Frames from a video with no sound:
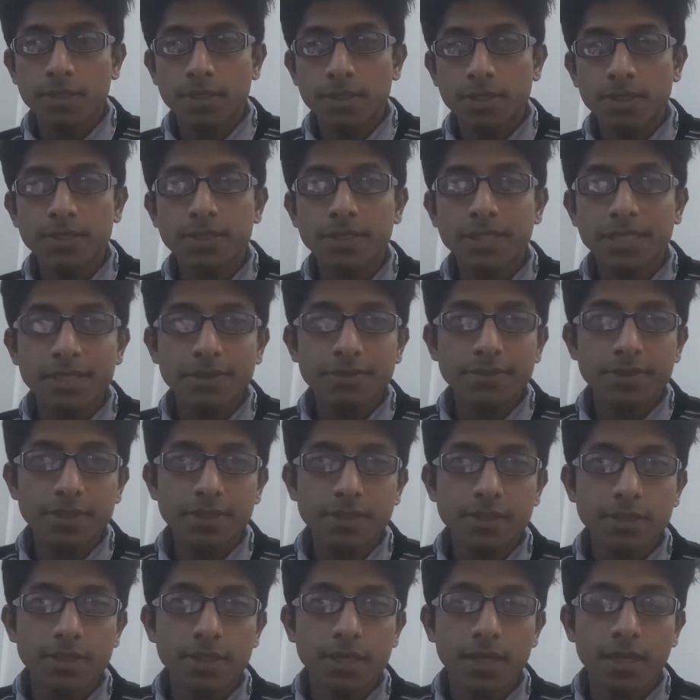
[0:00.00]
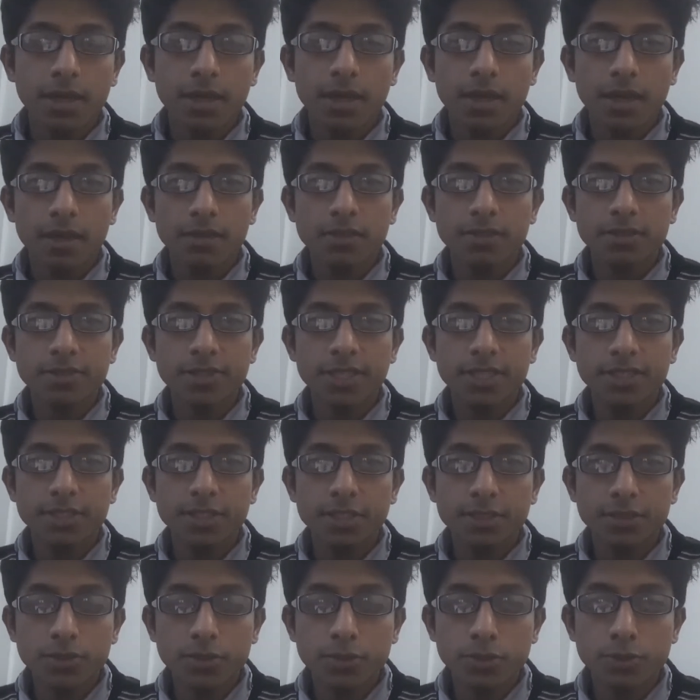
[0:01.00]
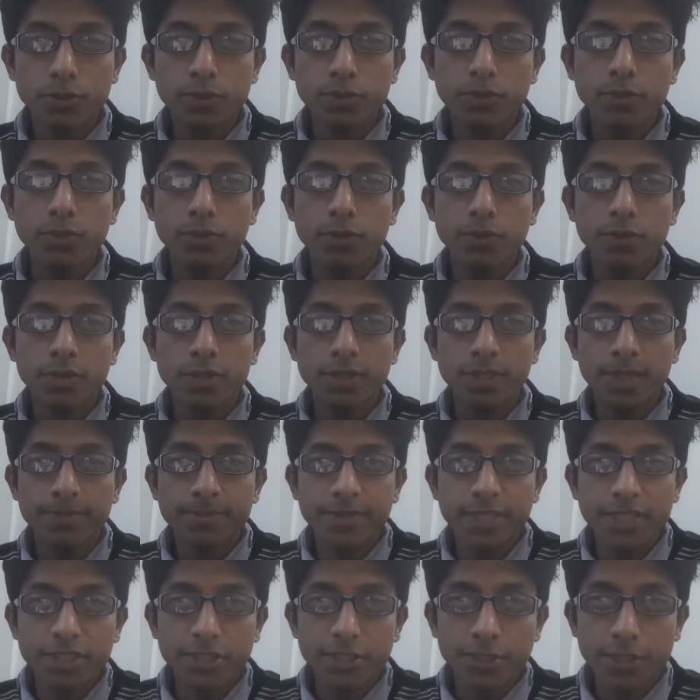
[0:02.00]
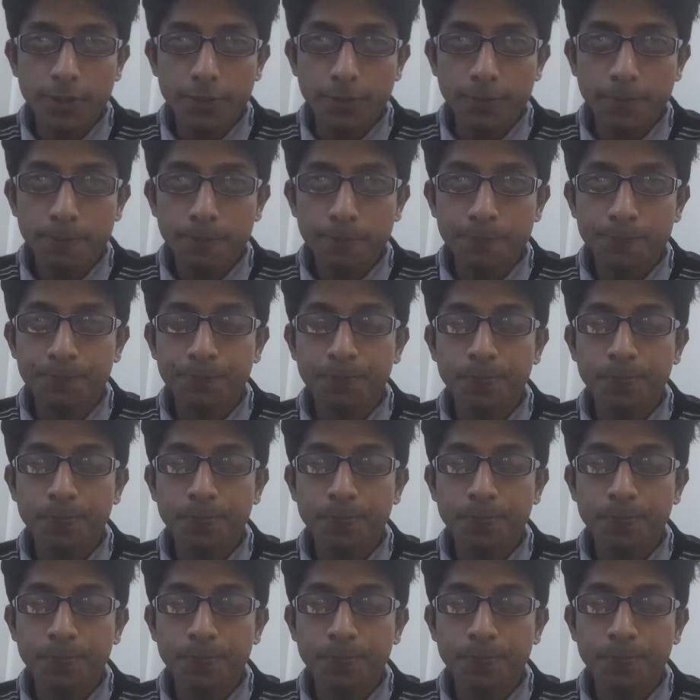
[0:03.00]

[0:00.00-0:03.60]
is given under section 2 subsection U,